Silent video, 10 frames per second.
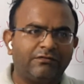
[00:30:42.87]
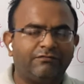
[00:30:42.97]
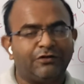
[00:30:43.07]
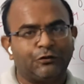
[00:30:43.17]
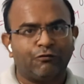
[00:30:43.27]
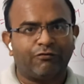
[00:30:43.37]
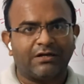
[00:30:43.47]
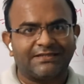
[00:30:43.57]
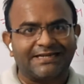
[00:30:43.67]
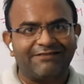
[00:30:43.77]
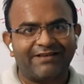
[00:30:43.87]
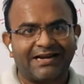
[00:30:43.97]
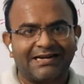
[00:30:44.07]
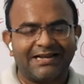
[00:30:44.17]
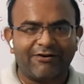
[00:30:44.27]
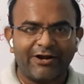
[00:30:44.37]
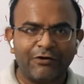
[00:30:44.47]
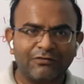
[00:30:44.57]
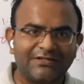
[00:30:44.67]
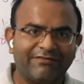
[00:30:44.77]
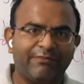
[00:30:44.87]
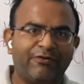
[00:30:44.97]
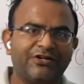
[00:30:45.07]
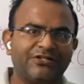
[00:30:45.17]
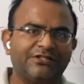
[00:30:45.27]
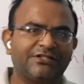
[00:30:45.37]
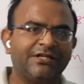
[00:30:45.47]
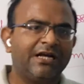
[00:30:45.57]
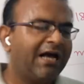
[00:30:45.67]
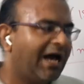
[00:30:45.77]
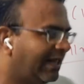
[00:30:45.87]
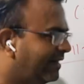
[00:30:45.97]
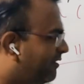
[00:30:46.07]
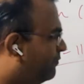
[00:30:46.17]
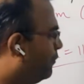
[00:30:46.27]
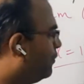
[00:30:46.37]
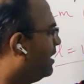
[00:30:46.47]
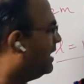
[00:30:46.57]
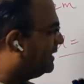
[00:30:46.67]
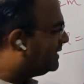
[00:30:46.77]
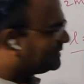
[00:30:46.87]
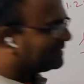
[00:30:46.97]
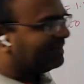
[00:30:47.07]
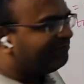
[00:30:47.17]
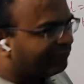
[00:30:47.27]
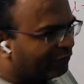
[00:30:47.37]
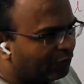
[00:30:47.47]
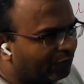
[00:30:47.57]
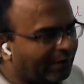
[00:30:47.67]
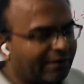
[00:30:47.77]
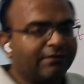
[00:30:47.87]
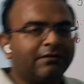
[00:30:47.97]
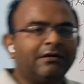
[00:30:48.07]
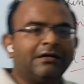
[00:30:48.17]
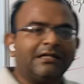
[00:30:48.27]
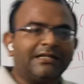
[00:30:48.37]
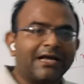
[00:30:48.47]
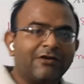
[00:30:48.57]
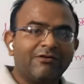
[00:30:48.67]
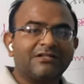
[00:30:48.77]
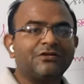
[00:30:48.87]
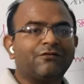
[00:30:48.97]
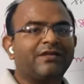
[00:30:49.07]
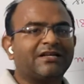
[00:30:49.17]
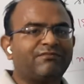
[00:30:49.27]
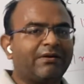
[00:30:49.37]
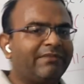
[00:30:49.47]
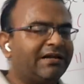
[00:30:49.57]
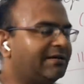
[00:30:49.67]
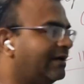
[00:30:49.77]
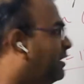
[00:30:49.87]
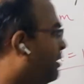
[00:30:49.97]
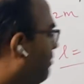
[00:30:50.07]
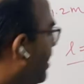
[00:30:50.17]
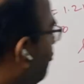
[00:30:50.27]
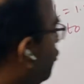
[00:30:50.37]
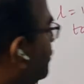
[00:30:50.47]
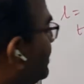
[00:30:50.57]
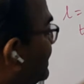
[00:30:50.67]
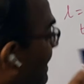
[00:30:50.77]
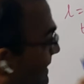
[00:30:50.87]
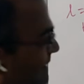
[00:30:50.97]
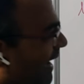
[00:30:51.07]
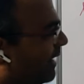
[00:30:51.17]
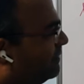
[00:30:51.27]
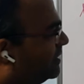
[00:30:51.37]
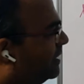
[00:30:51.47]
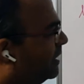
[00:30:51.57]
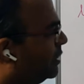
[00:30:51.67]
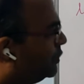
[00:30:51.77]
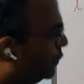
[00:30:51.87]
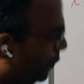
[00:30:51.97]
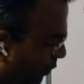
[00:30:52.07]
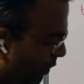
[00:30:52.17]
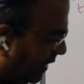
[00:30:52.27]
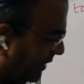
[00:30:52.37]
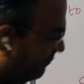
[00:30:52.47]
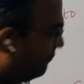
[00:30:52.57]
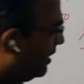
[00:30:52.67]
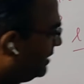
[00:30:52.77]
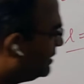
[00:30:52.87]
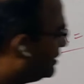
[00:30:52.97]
which would significantly reduce the vibrations, and therefore this improved the accuracy of the experiment by about 10 times. So the fringe